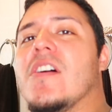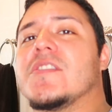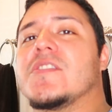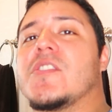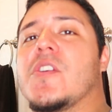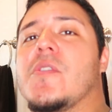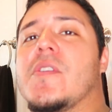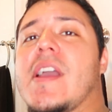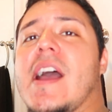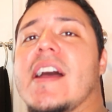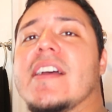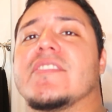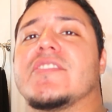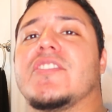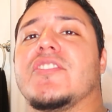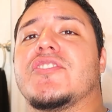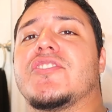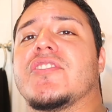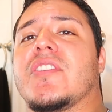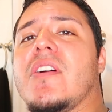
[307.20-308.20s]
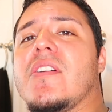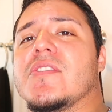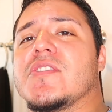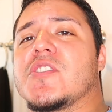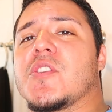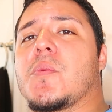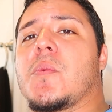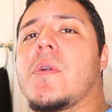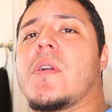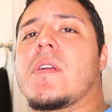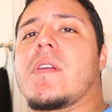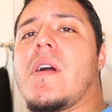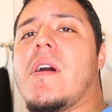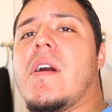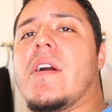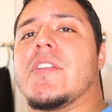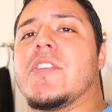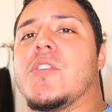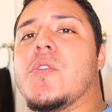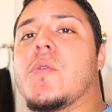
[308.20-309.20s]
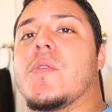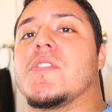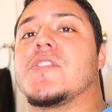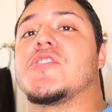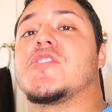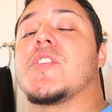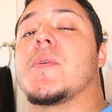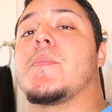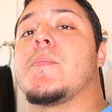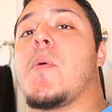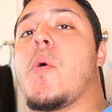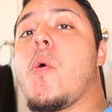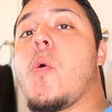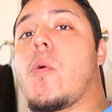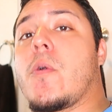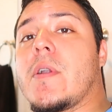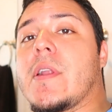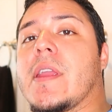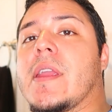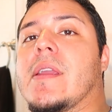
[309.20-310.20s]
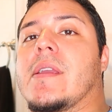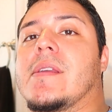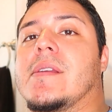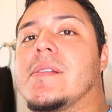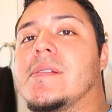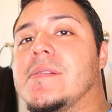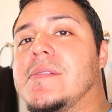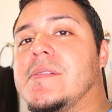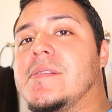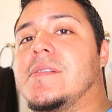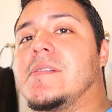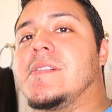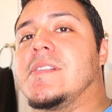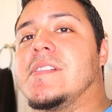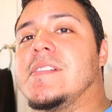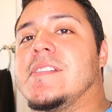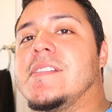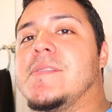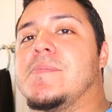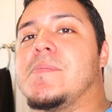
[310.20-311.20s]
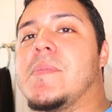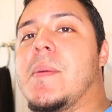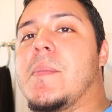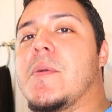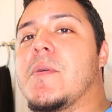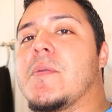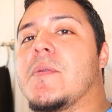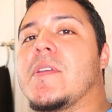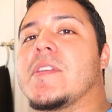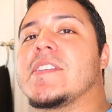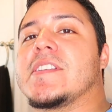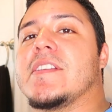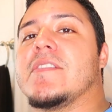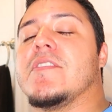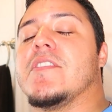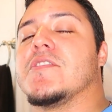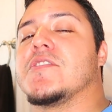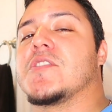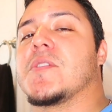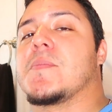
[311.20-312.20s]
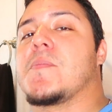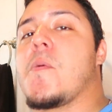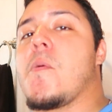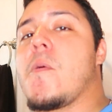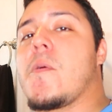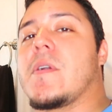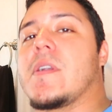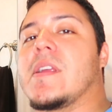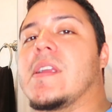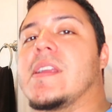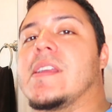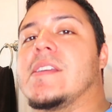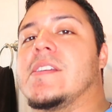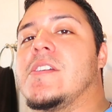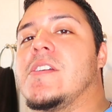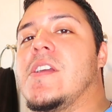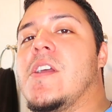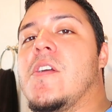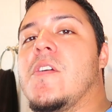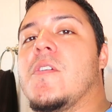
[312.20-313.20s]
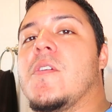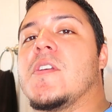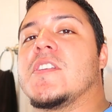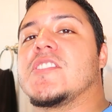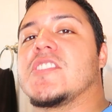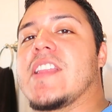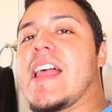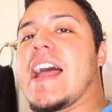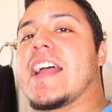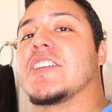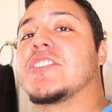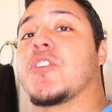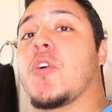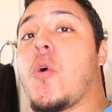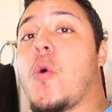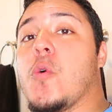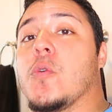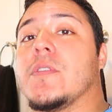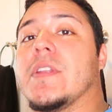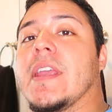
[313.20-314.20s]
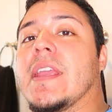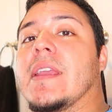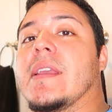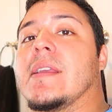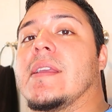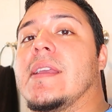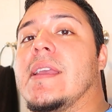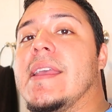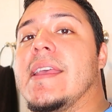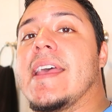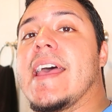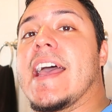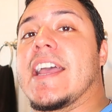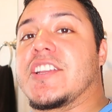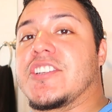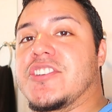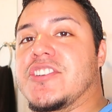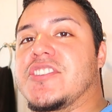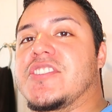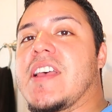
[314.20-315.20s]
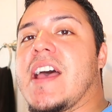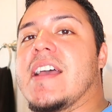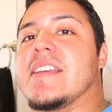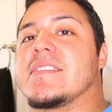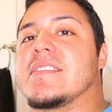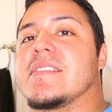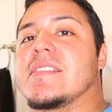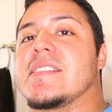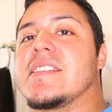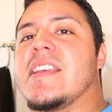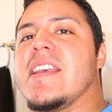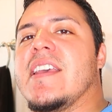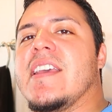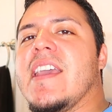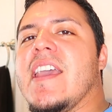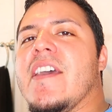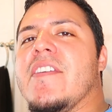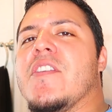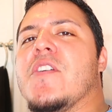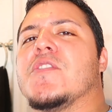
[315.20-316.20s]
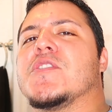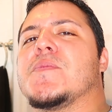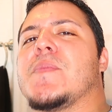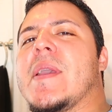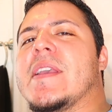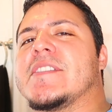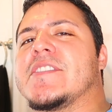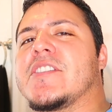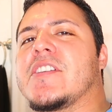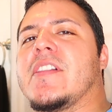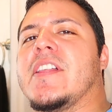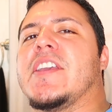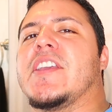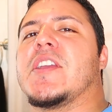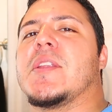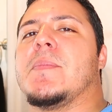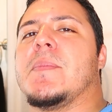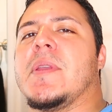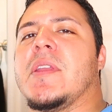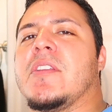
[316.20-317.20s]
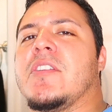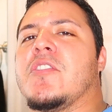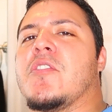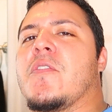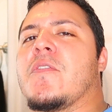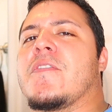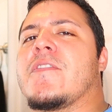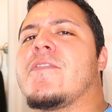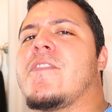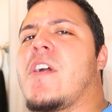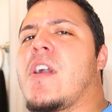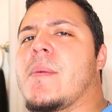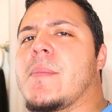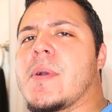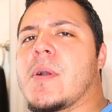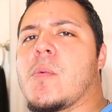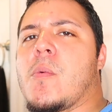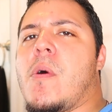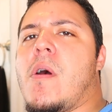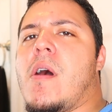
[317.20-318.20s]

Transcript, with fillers: Also guys, you should also work on your supporting. Remember we said the supporting slash holding exercises. And those basically could mean, you know, farmer